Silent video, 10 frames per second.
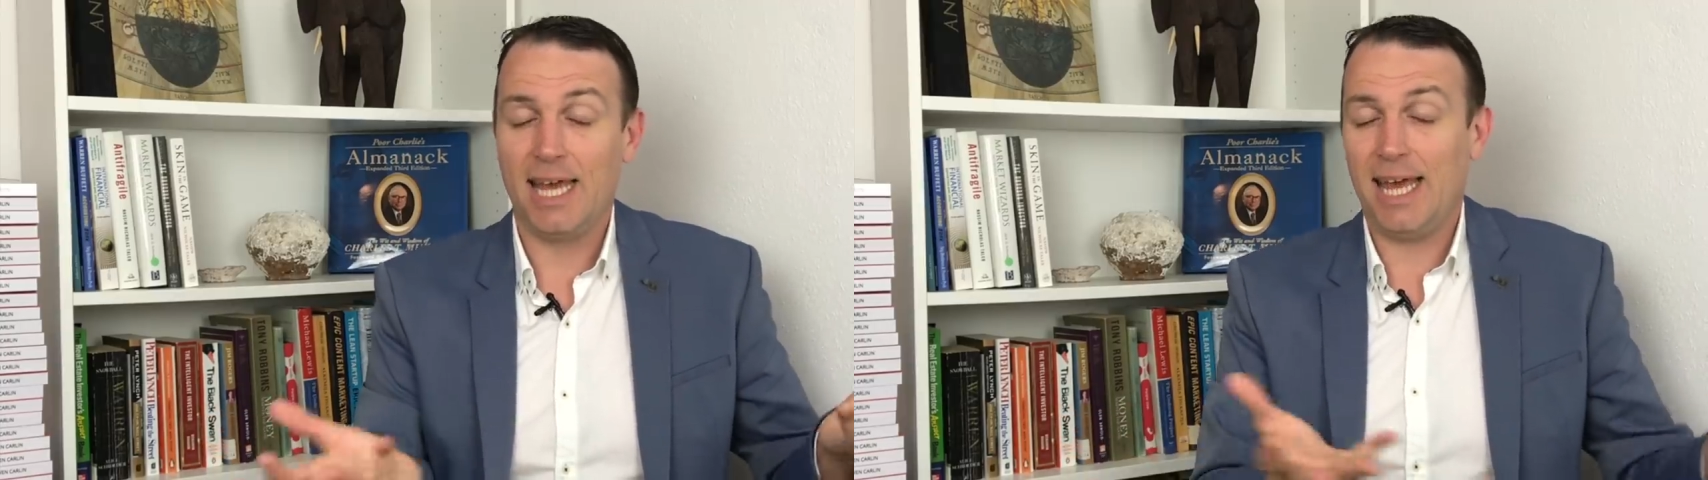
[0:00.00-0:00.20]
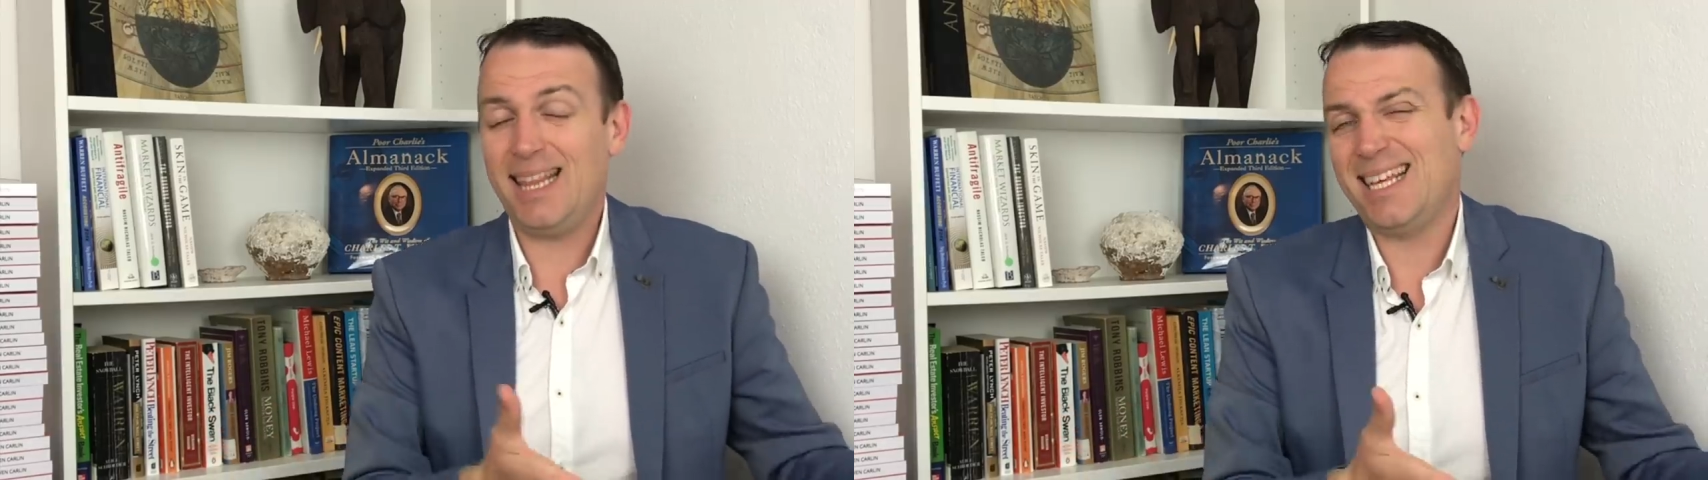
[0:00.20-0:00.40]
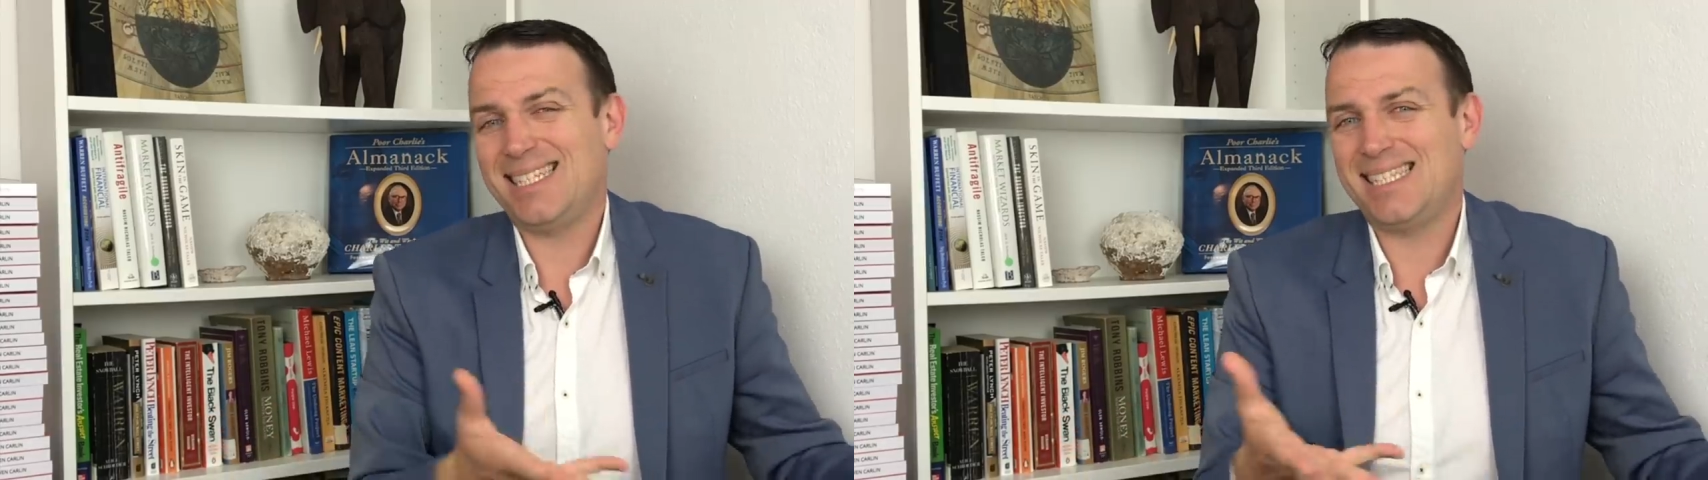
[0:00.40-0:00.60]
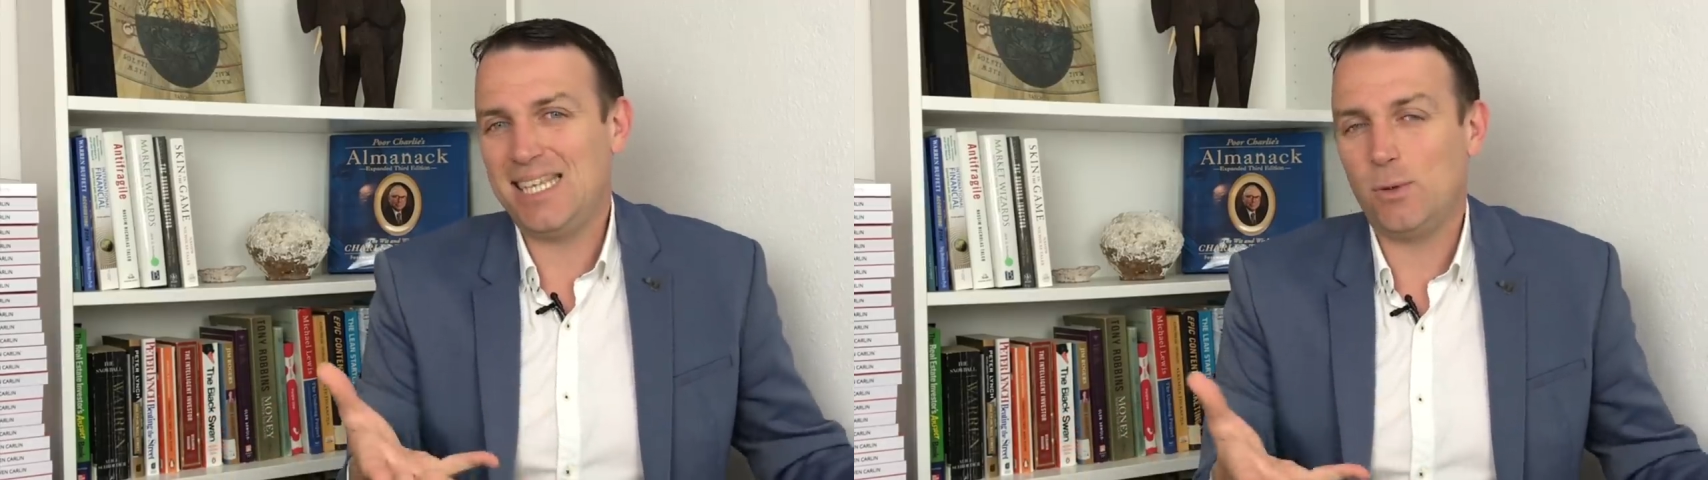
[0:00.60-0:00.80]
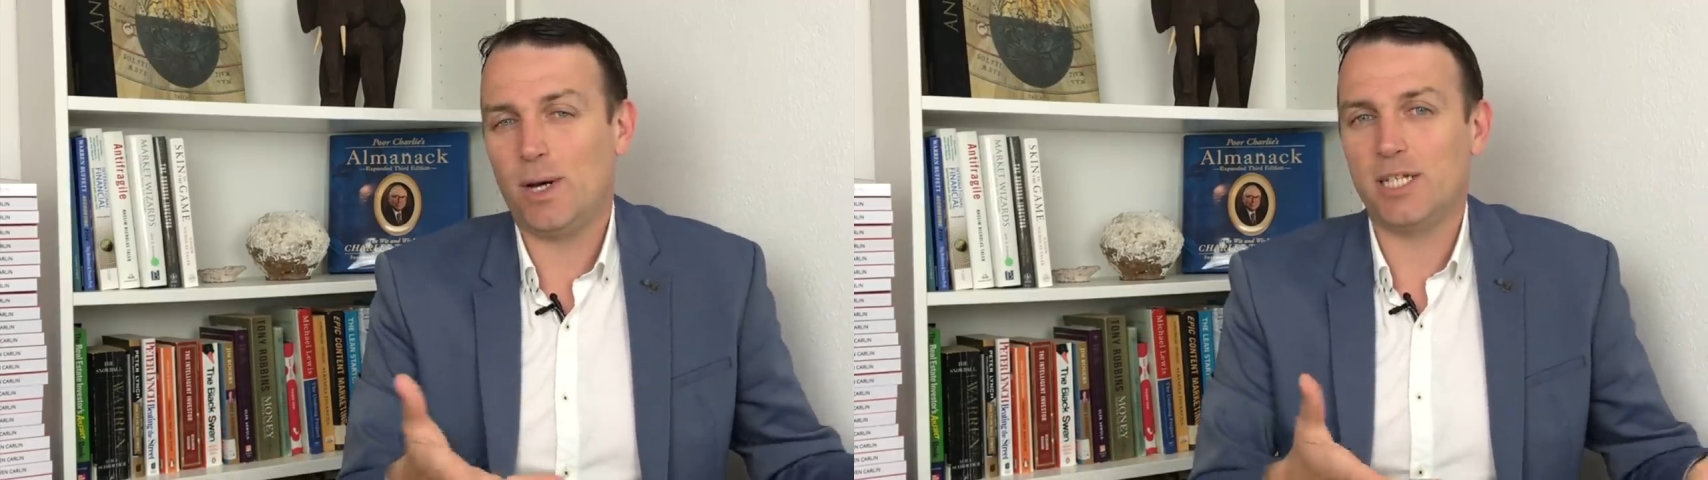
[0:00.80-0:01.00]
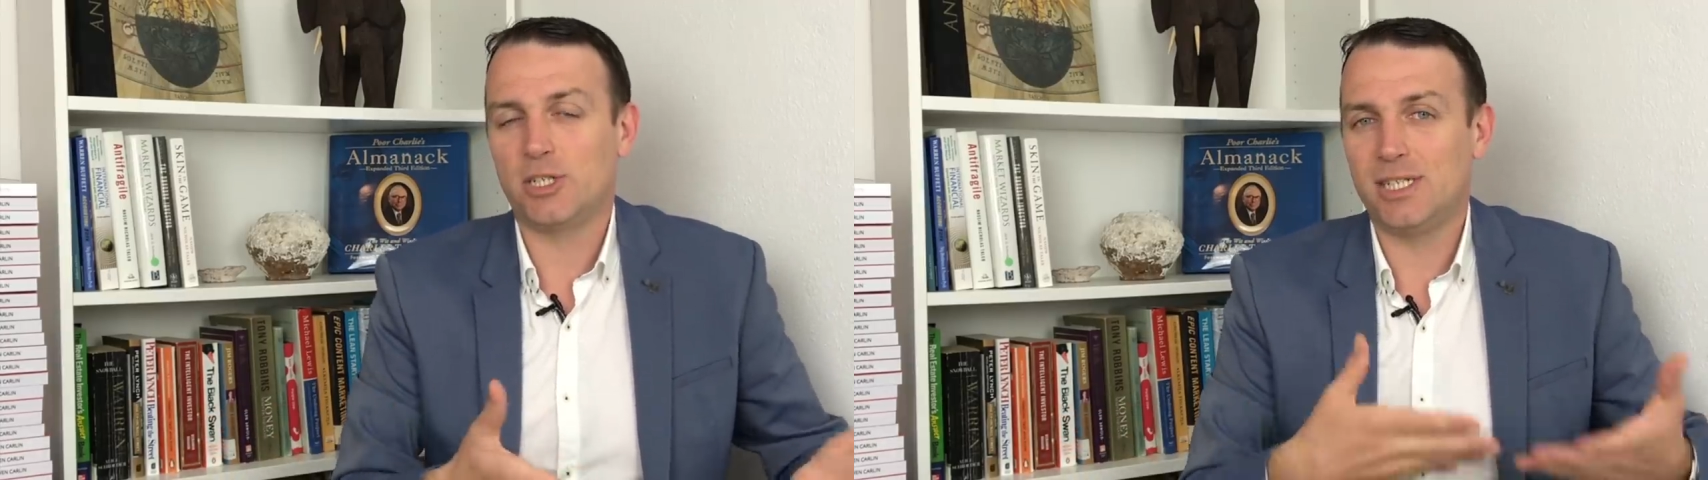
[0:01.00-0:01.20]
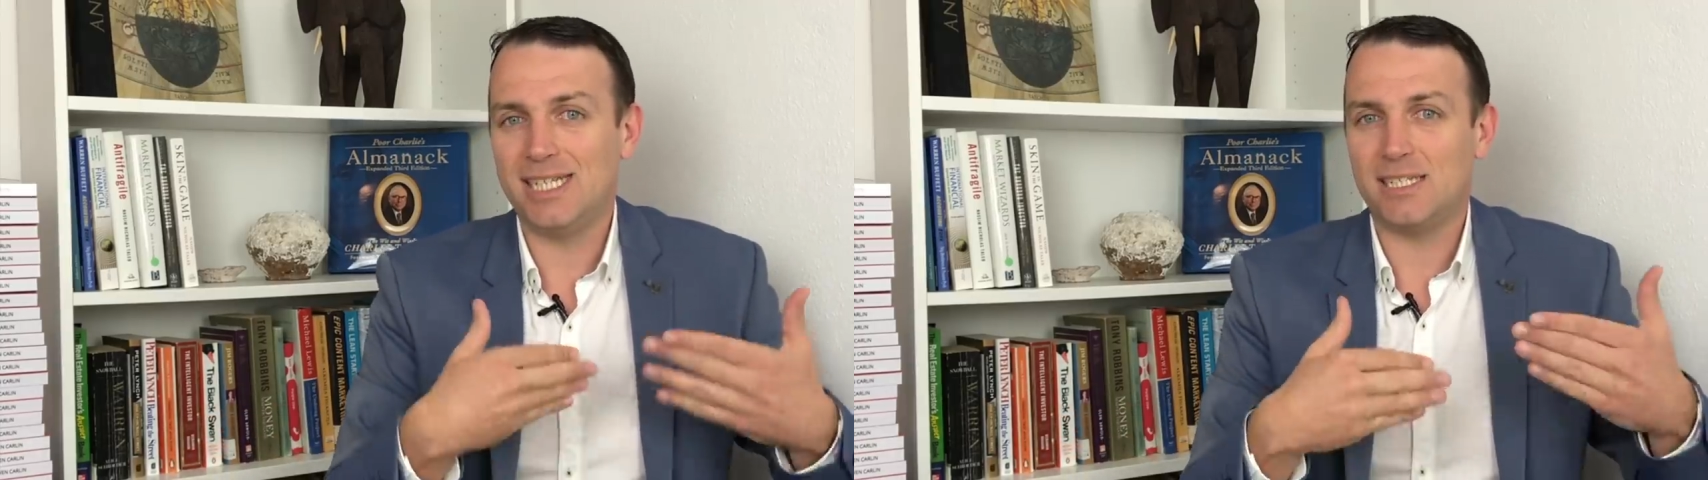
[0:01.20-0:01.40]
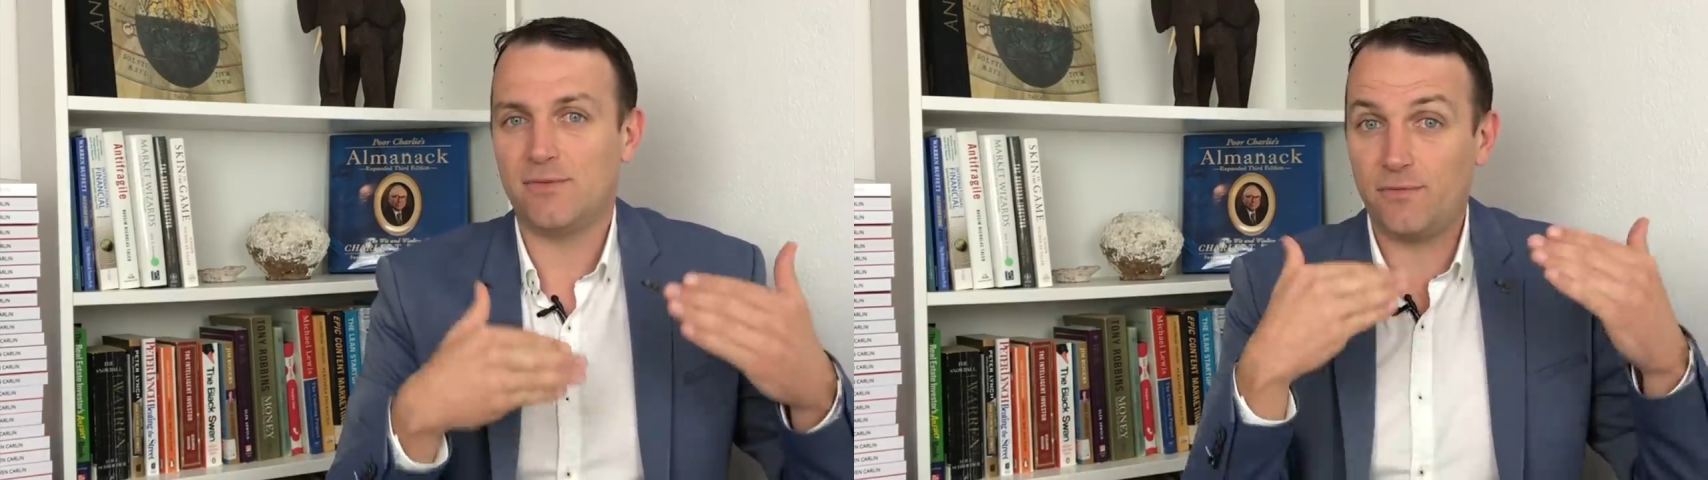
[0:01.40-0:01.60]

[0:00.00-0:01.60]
And then see whether this